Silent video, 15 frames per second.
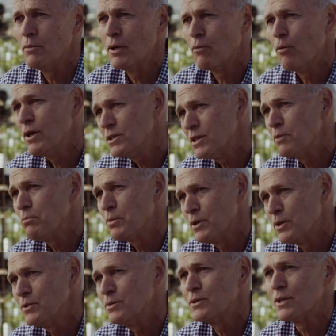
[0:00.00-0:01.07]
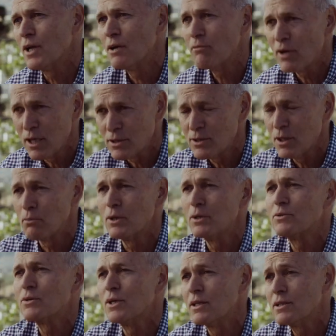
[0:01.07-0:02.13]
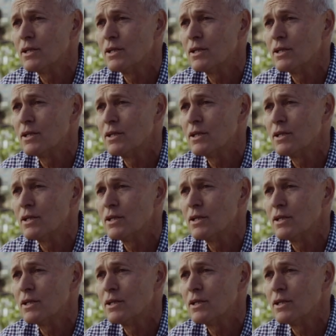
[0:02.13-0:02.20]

But once I've produced it, I've got somebody who's